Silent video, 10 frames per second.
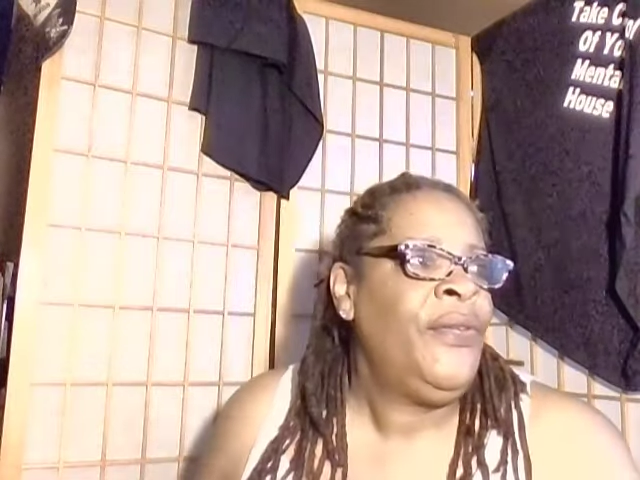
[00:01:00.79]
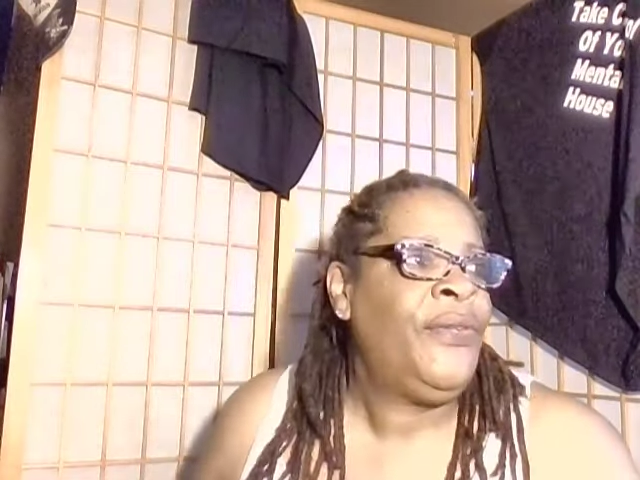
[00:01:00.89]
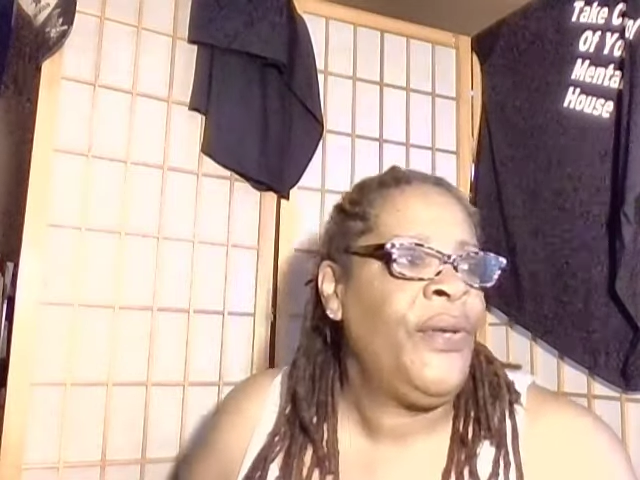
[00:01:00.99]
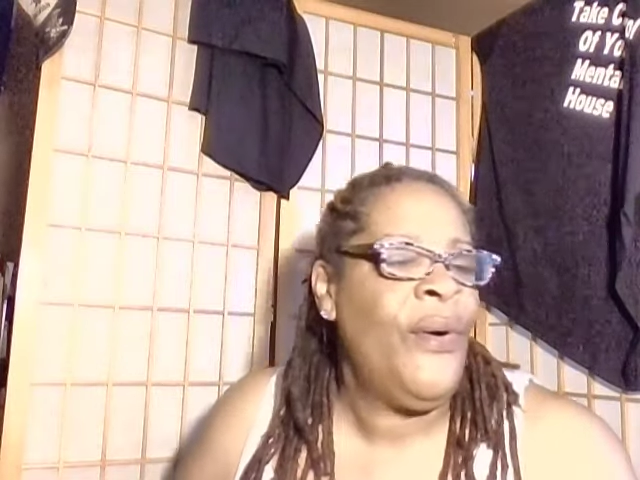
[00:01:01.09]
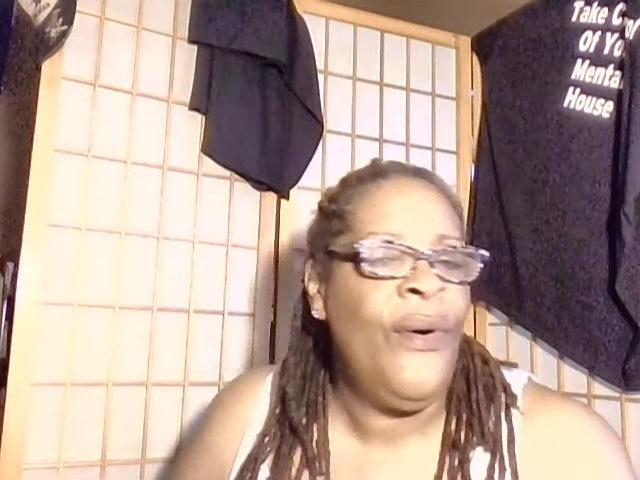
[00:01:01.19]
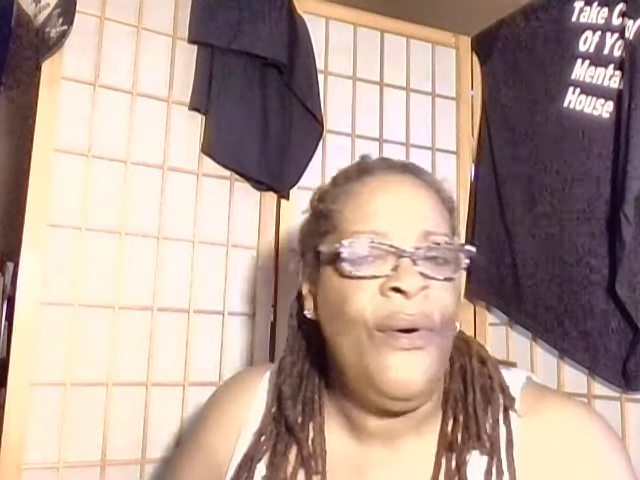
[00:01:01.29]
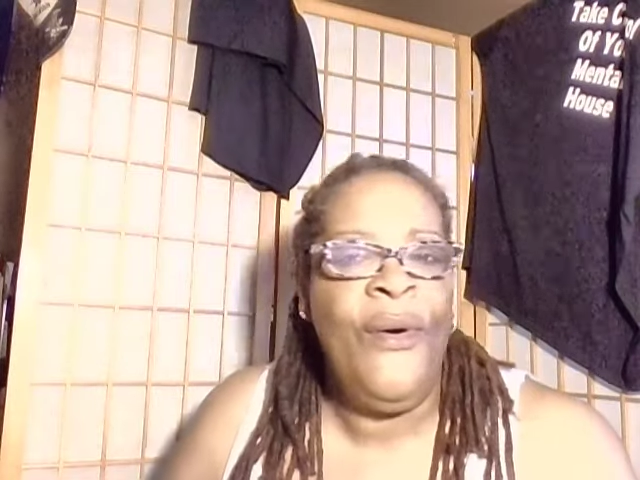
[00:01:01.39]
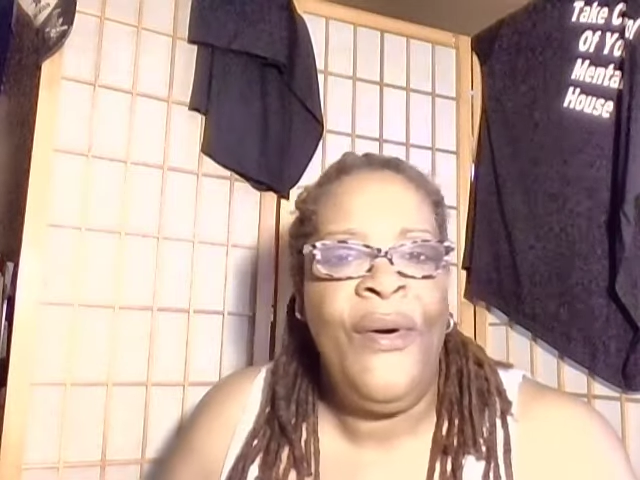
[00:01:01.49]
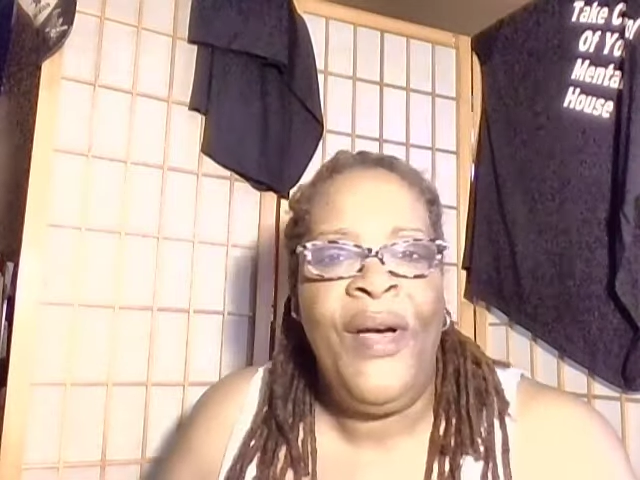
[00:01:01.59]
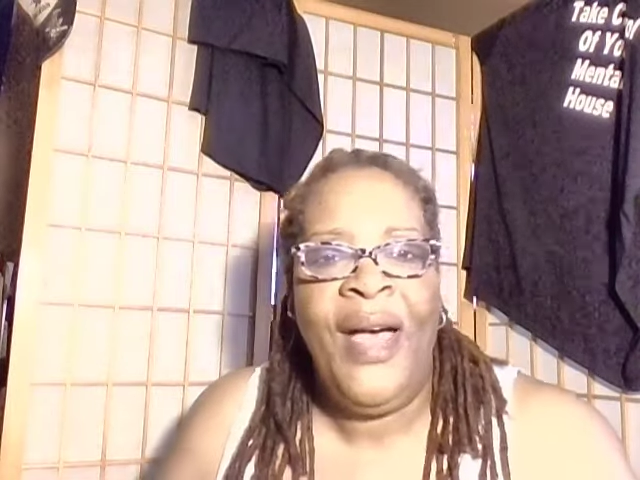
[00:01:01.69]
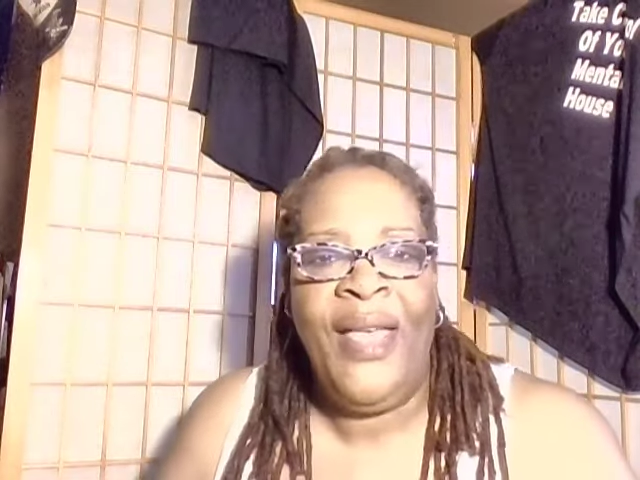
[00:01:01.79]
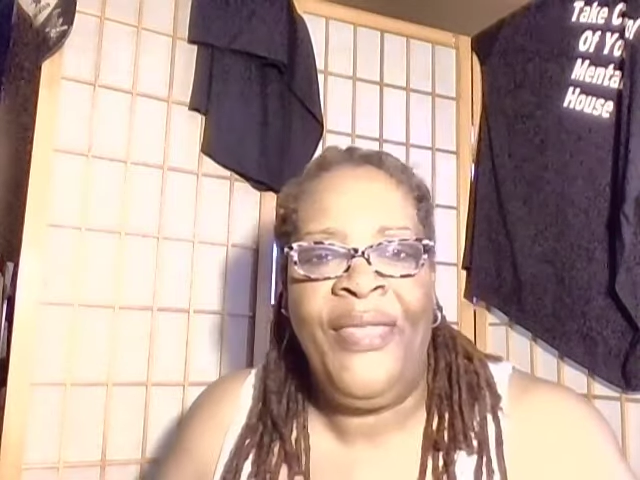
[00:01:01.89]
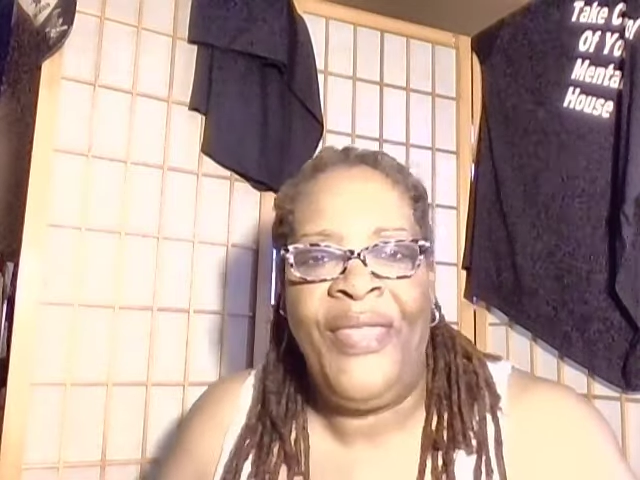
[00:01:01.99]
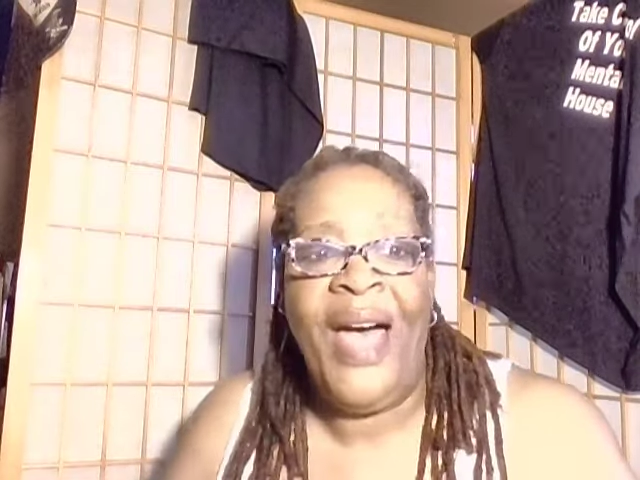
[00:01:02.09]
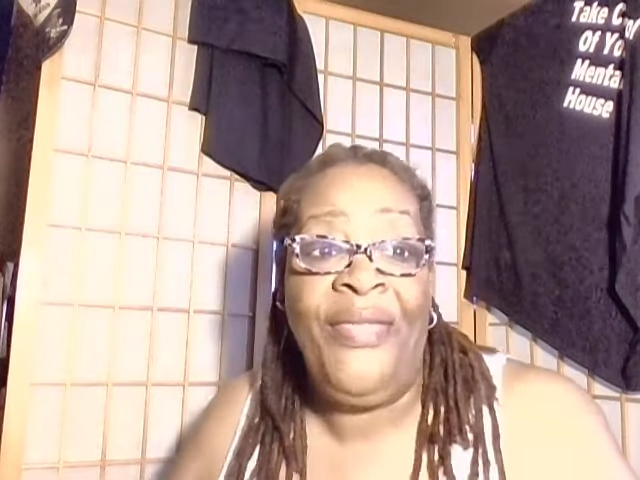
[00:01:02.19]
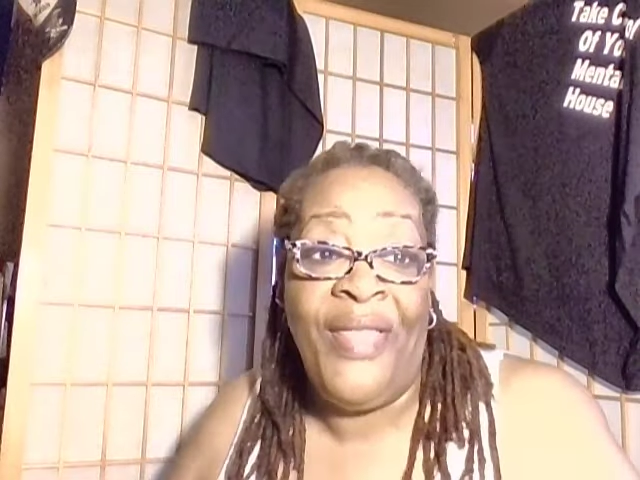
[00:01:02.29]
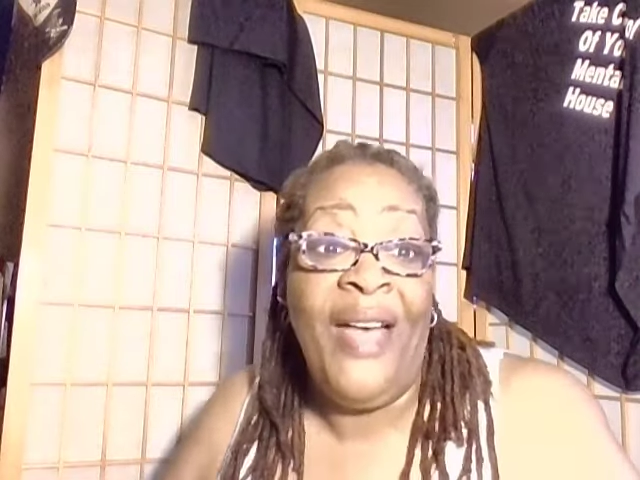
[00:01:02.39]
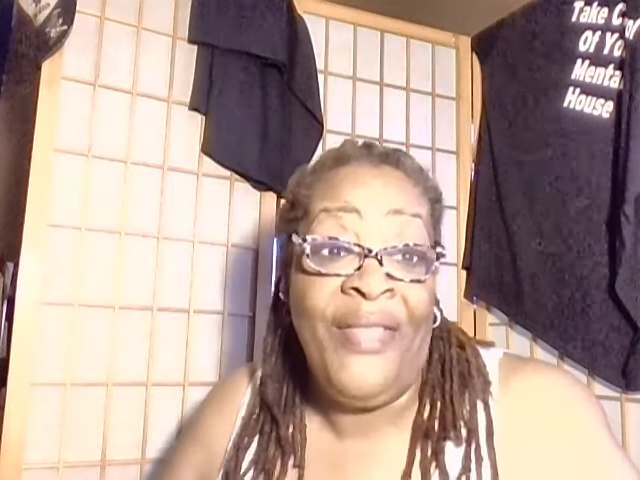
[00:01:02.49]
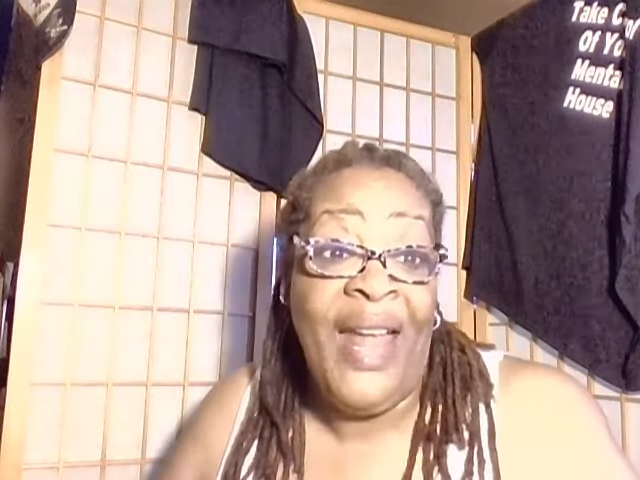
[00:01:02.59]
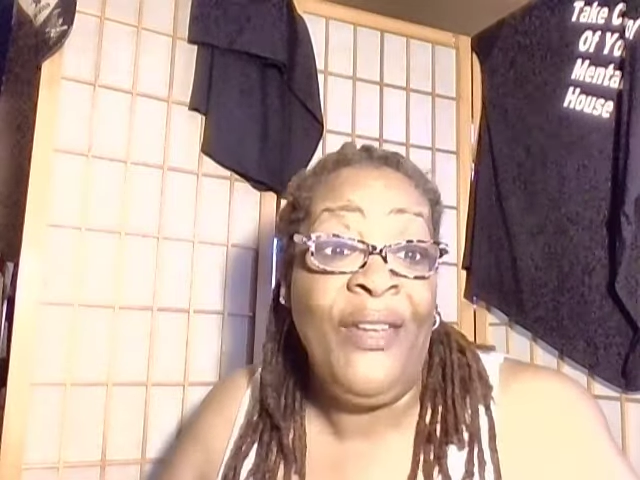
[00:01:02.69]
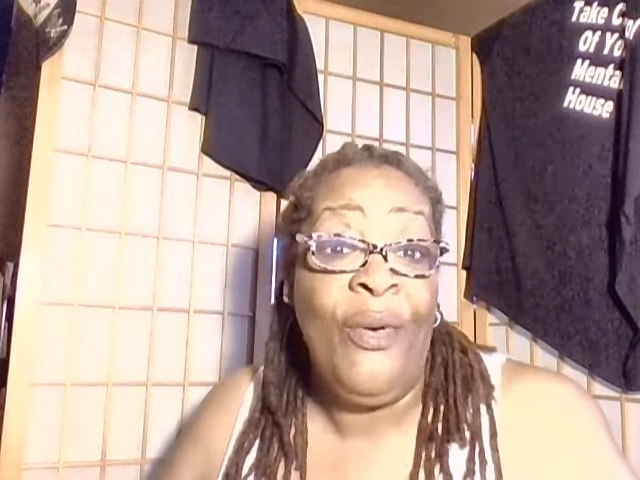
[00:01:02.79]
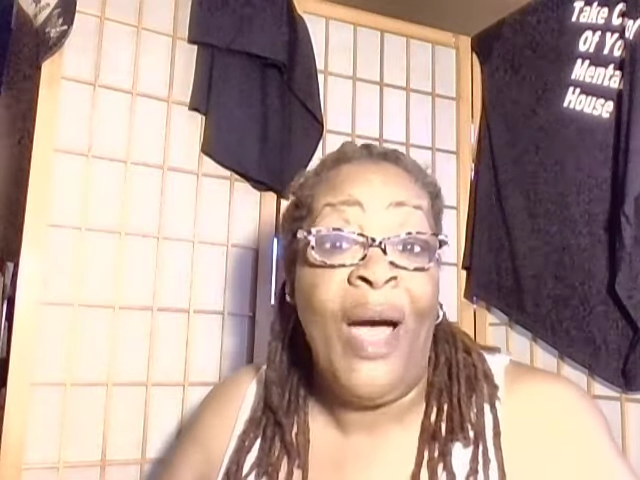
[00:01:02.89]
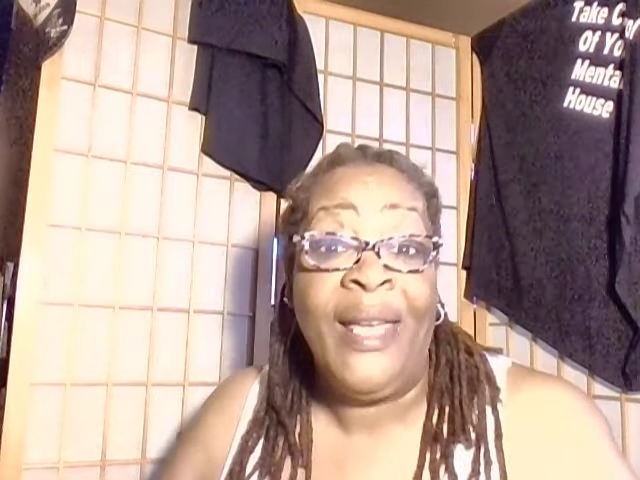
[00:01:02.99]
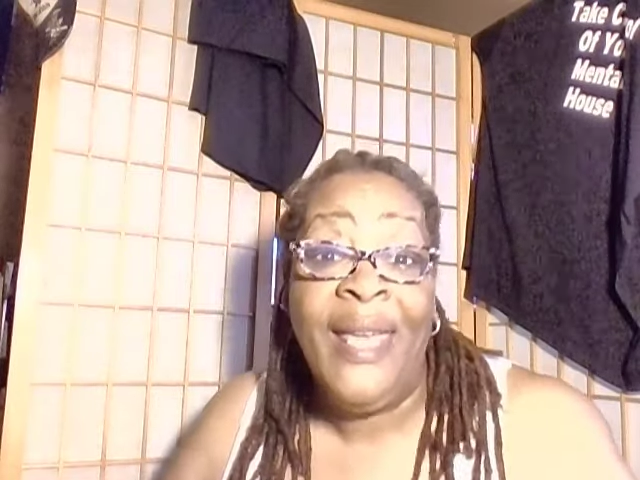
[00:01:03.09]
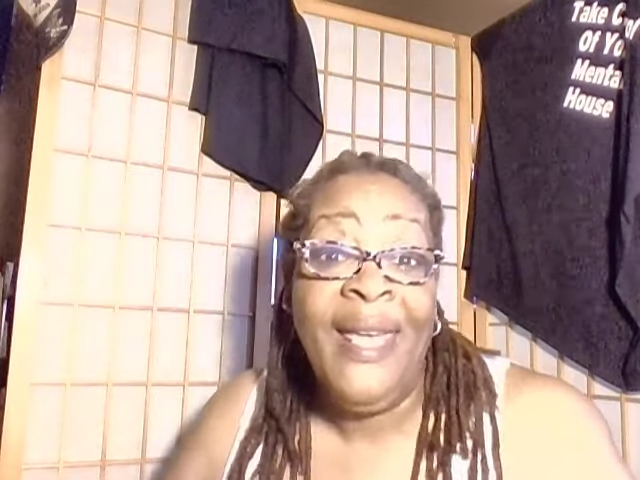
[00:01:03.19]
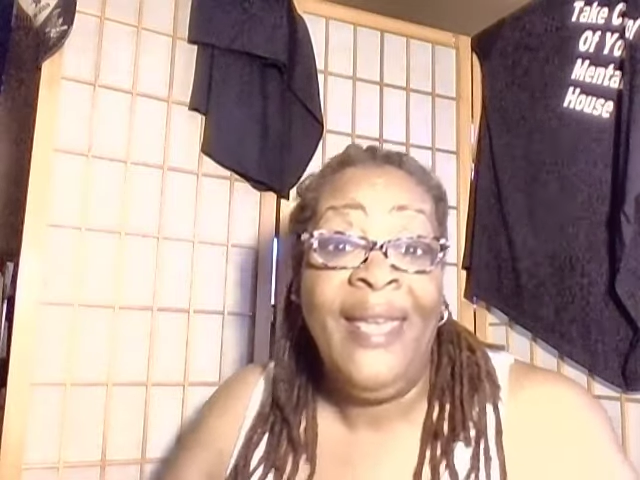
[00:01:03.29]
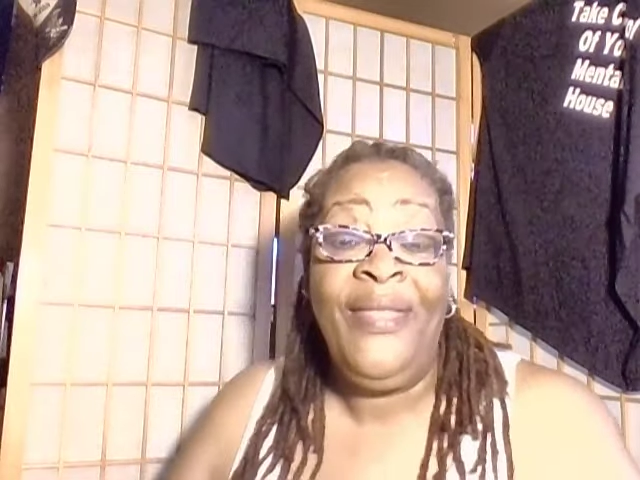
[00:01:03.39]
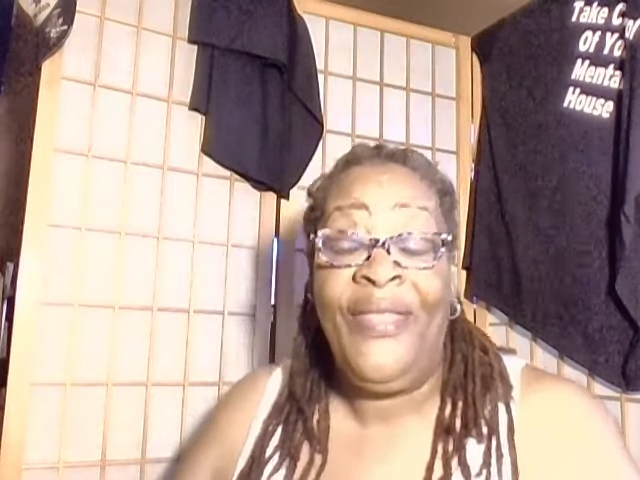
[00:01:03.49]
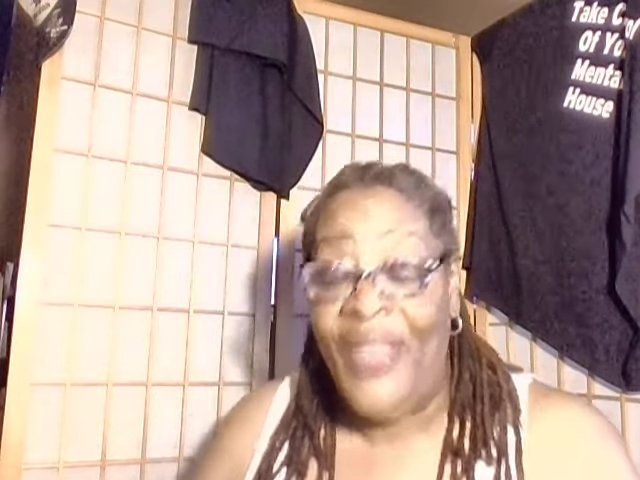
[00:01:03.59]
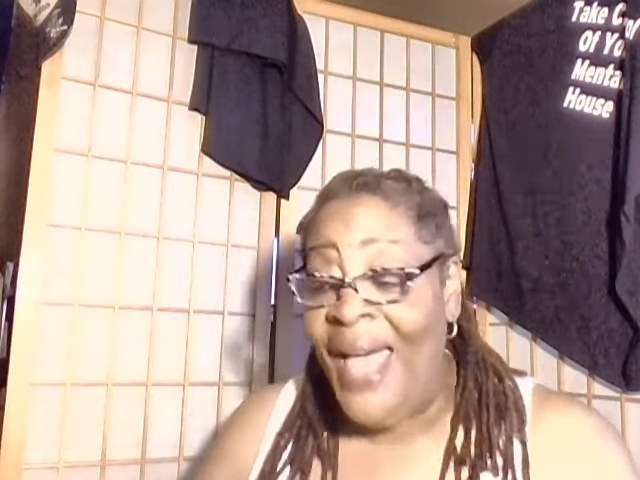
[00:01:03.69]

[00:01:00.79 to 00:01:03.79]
So now that I know I can,